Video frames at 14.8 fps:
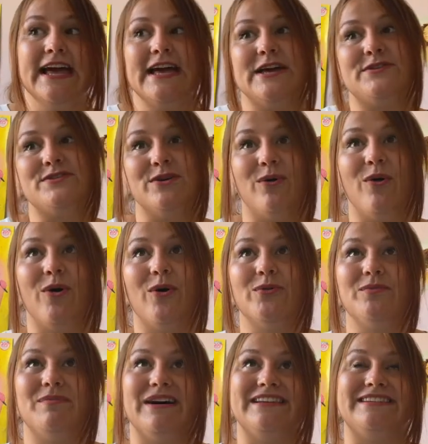and so
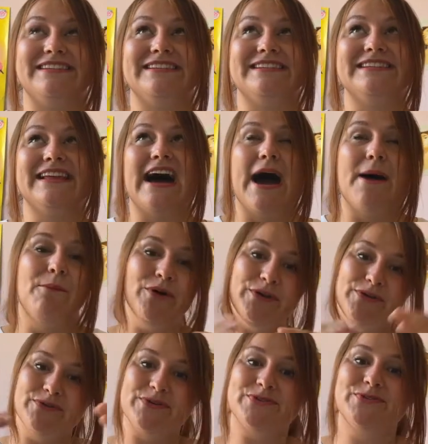on, but I'm more
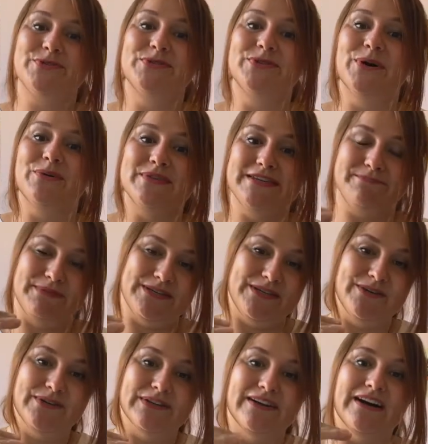curious to know in this
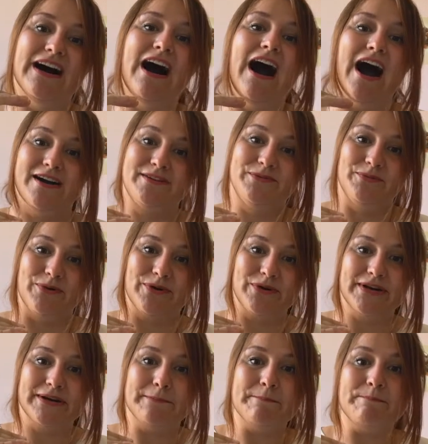particular artwork,